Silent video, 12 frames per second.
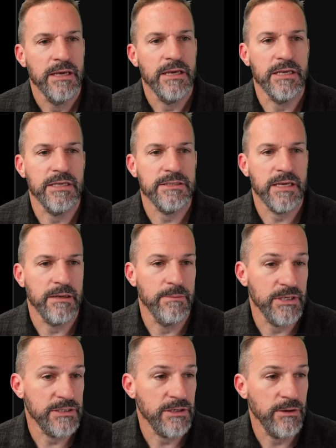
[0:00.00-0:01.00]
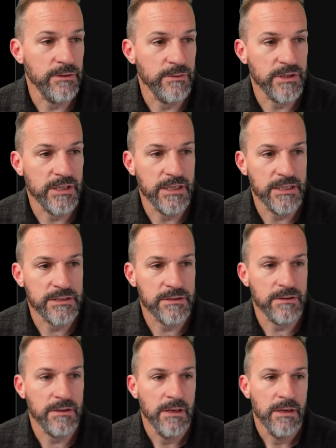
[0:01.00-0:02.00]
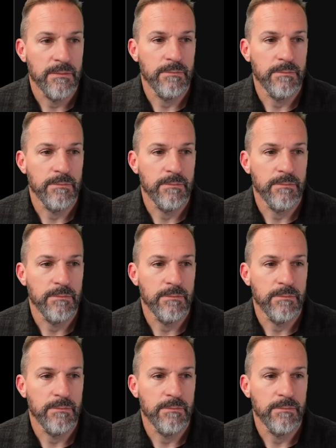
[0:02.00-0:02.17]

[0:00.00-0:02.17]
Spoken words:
He's going to miss towing with the diesel,